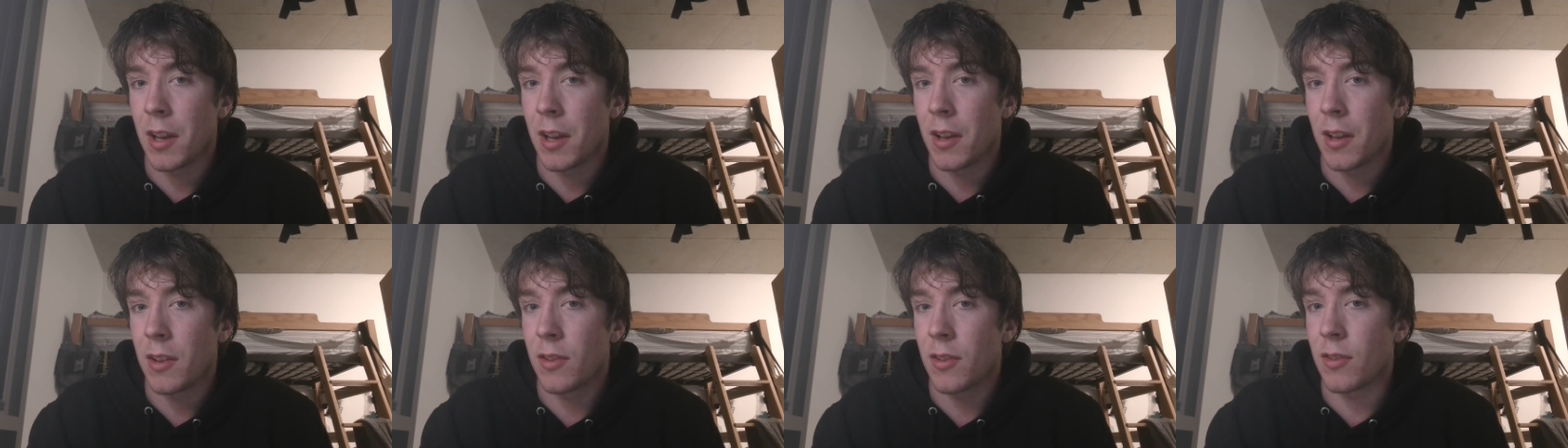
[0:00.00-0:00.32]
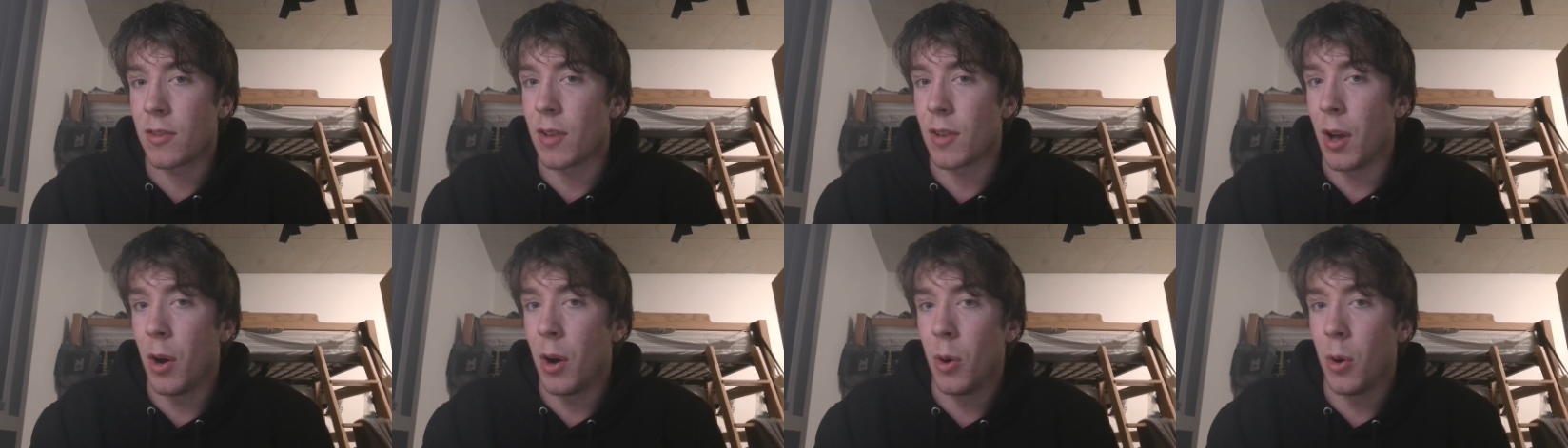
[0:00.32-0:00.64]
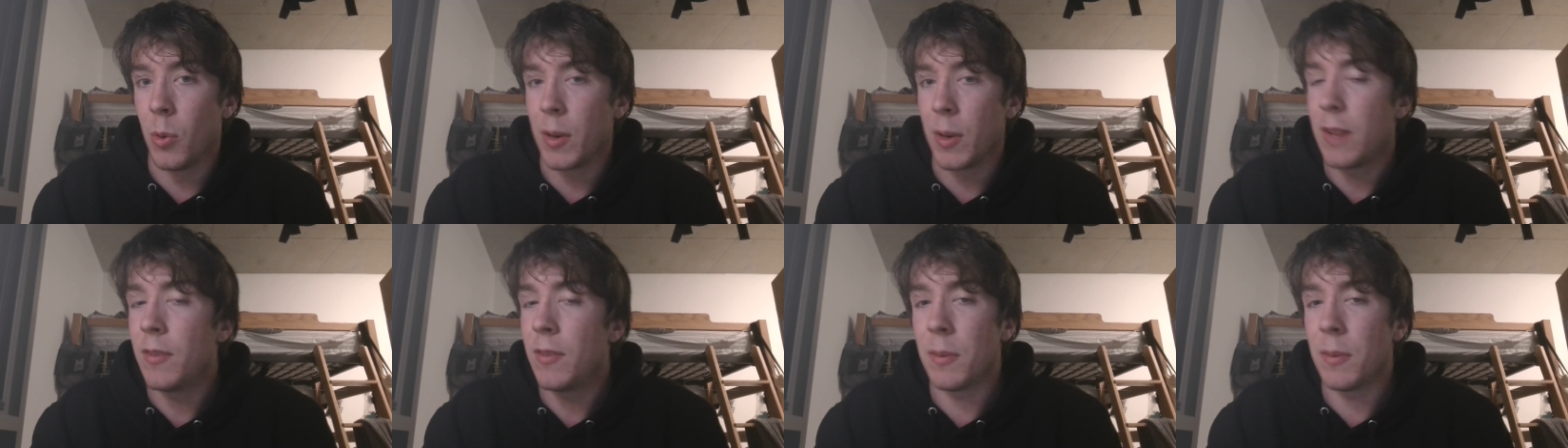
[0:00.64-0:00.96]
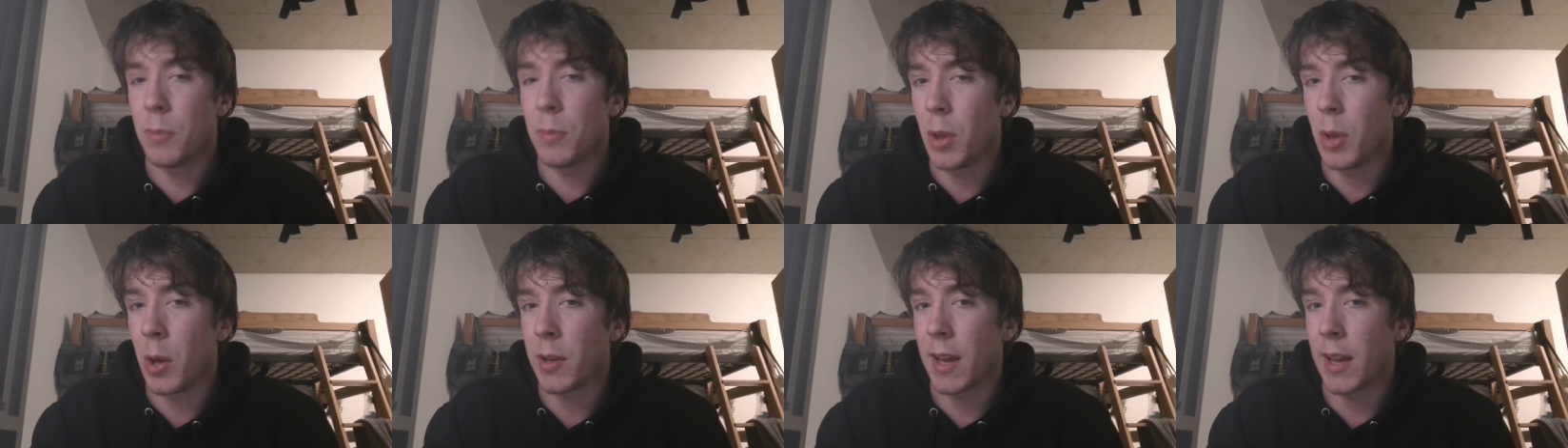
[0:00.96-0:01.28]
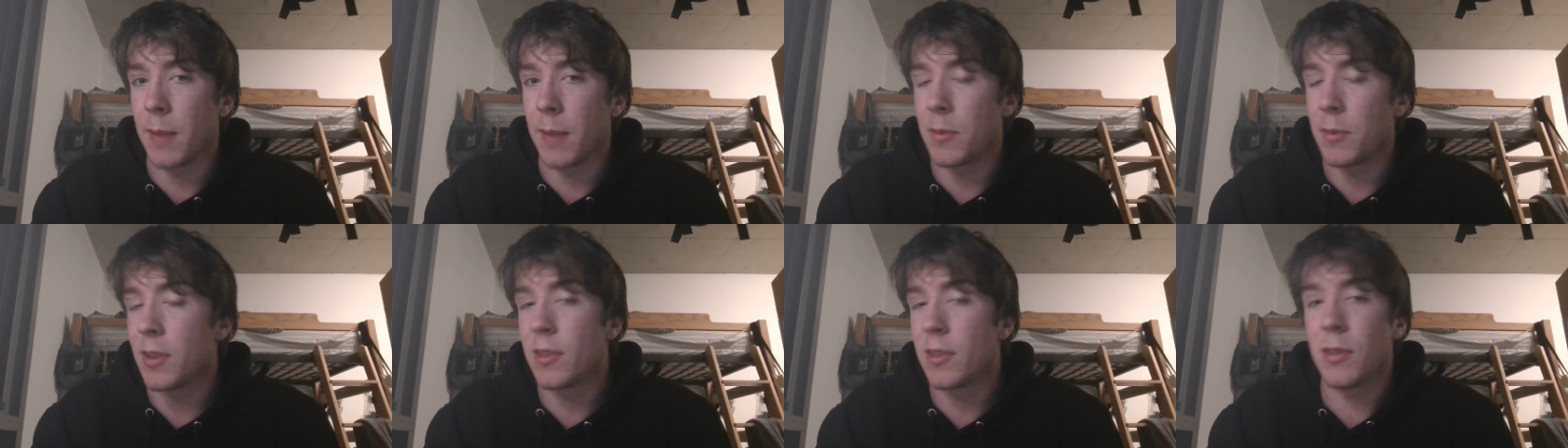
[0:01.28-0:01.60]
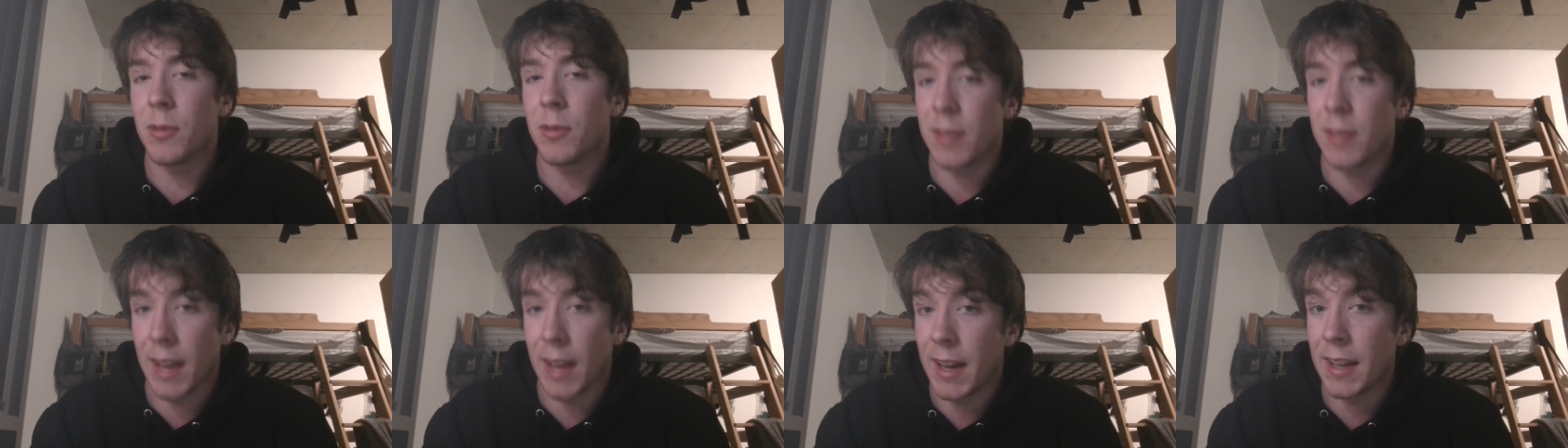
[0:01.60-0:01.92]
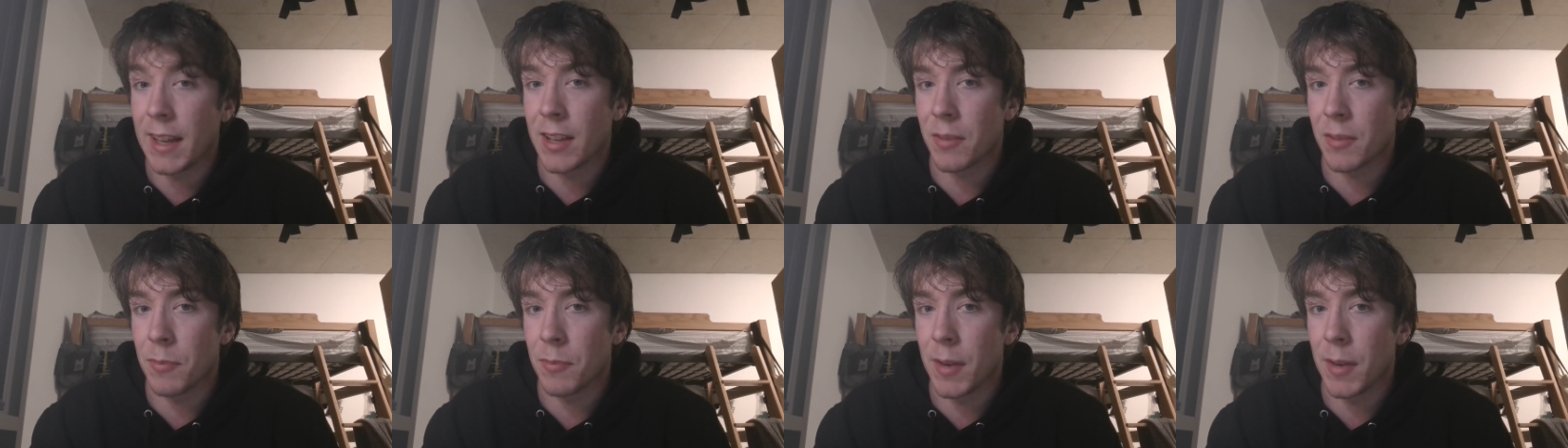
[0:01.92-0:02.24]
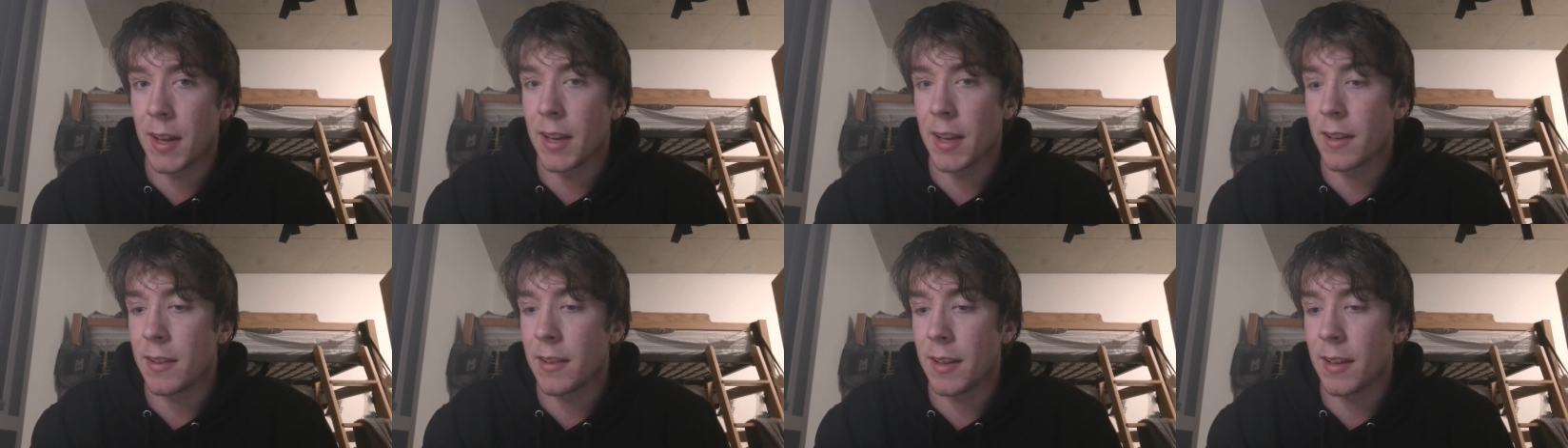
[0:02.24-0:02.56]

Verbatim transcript: So even in blowout games, he's still getting his minutes.